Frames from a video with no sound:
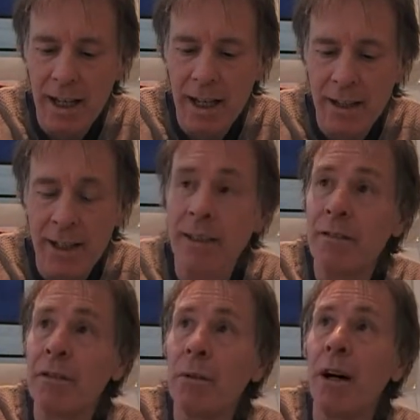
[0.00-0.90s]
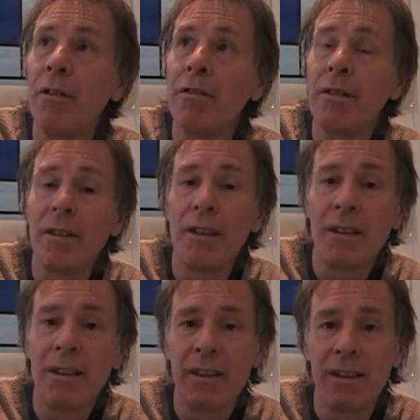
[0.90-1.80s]
And then it flew off,
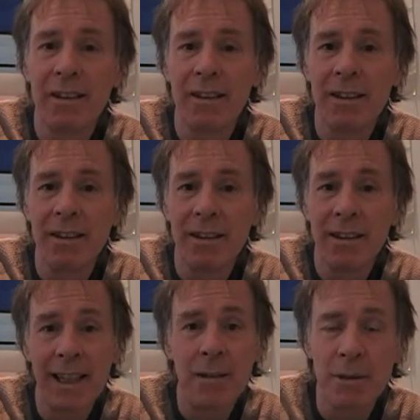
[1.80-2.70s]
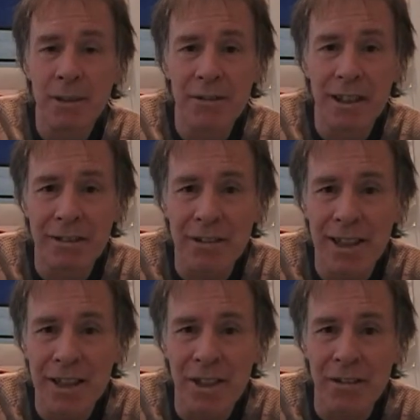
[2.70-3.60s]
like a butterfly
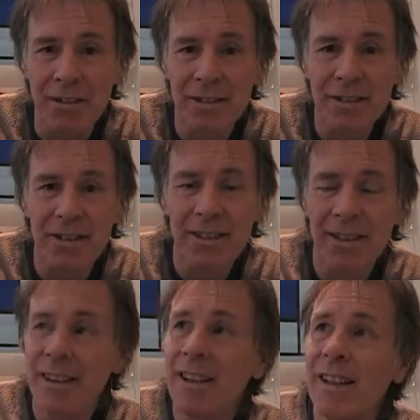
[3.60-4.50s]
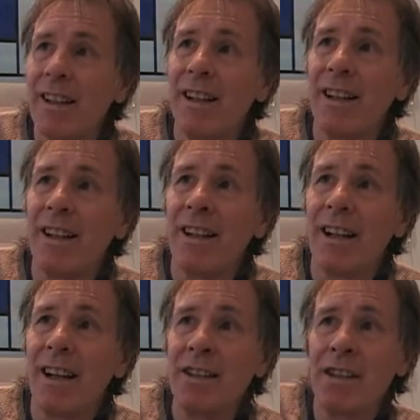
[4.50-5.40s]
flies off,
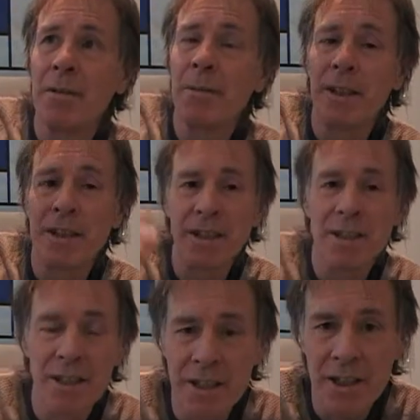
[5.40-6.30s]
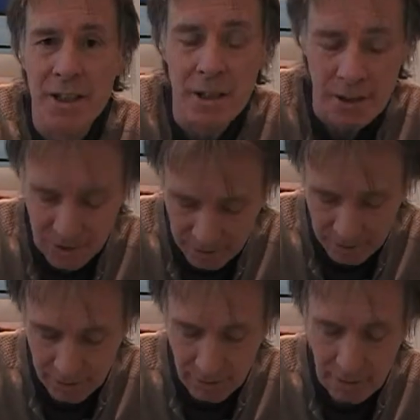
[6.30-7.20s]
and disappeared into the distance.
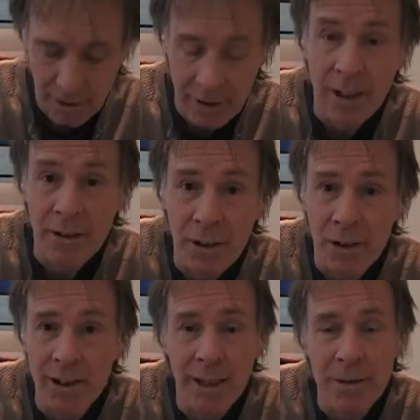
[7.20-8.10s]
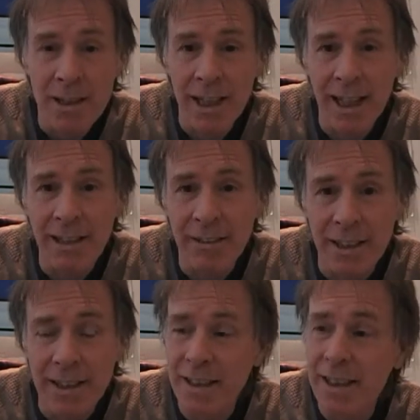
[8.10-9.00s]
And I thought that was the end of
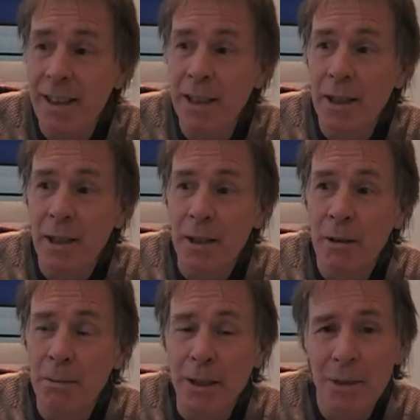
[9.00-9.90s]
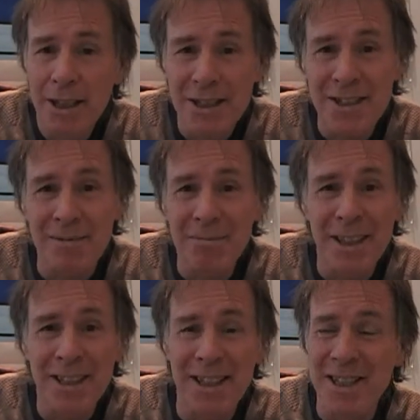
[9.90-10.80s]
it, but it wasn't,
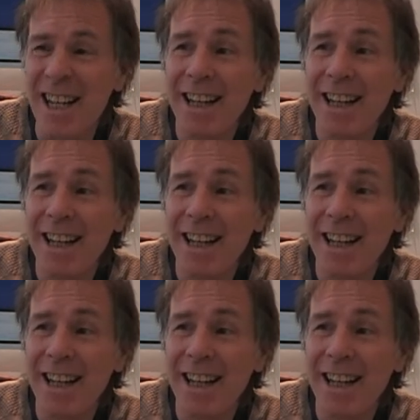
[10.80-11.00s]
because